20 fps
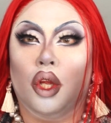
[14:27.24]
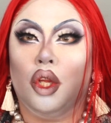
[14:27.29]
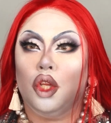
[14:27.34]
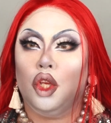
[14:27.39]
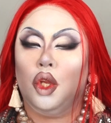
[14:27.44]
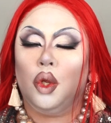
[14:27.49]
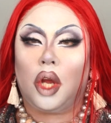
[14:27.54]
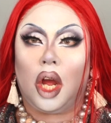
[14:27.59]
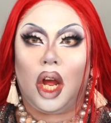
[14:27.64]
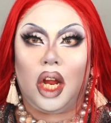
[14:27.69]

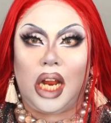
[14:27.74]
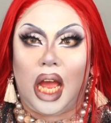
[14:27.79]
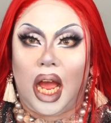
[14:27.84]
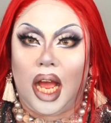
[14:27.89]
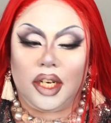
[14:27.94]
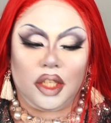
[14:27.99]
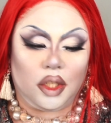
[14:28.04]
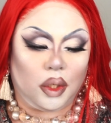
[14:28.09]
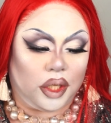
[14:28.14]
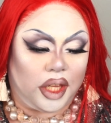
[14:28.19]
you can't
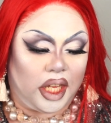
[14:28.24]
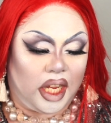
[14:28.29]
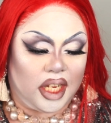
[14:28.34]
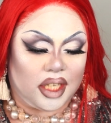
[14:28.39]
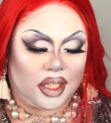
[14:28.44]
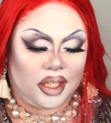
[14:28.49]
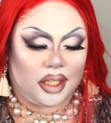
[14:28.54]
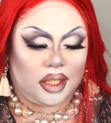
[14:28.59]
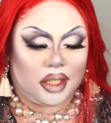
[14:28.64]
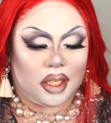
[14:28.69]
handle
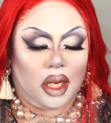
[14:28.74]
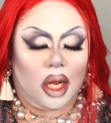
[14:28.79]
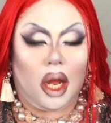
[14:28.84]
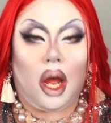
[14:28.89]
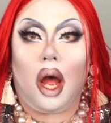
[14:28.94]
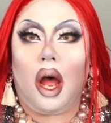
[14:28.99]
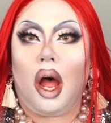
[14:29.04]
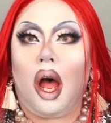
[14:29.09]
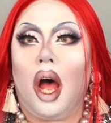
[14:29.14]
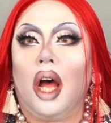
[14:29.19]
this.
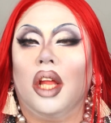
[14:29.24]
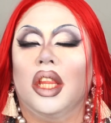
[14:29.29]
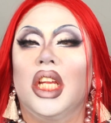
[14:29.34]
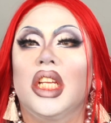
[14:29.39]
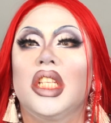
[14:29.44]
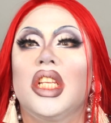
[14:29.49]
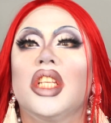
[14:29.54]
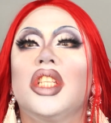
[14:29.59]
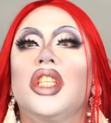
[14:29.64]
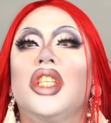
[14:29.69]
Oh,
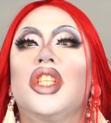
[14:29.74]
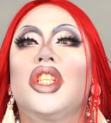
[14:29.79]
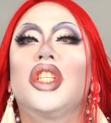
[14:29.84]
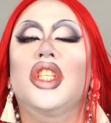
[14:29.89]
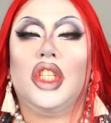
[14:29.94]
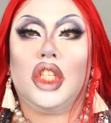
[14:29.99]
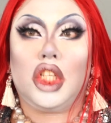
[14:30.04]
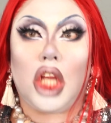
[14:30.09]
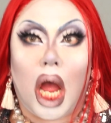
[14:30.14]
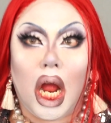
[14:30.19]
this is
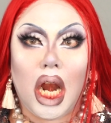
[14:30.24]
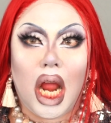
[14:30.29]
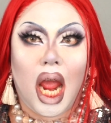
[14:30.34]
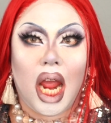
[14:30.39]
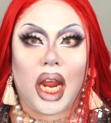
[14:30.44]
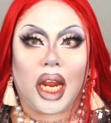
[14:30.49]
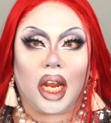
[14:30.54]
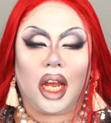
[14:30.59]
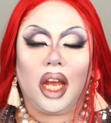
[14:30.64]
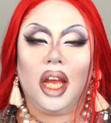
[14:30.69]

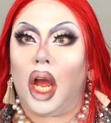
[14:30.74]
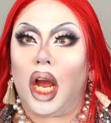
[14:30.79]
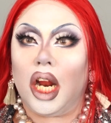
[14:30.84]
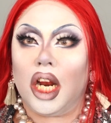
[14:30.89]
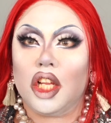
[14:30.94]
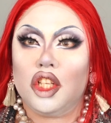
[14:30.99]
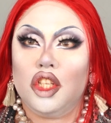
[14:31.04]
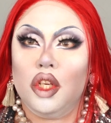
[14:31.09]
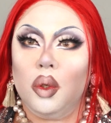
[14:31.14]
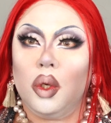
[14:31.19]
stunning! And
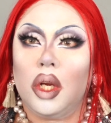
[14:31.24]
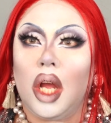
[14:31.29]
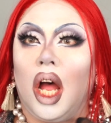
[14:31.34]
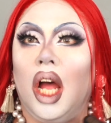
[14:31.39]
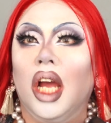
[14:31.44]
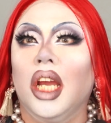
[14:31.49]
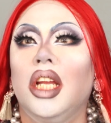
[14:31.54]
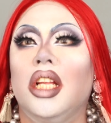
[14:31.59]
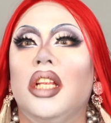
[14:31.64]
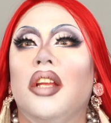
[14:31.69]
I do
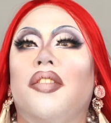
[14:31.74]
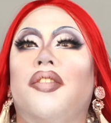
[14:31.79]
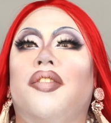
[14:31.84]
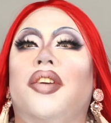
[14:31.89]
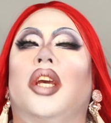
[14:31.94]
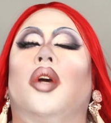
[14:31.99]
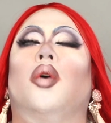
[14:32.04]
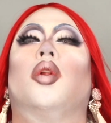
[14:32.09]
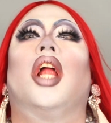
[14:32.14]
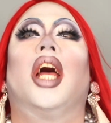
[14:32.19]
kind of
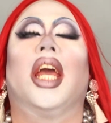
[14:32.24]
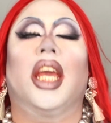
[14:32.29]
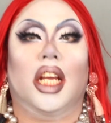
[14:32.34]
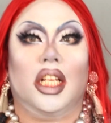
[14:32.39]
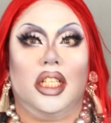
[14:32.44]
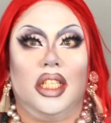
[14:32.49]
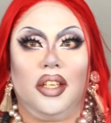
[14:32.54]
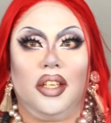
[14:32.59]
feel like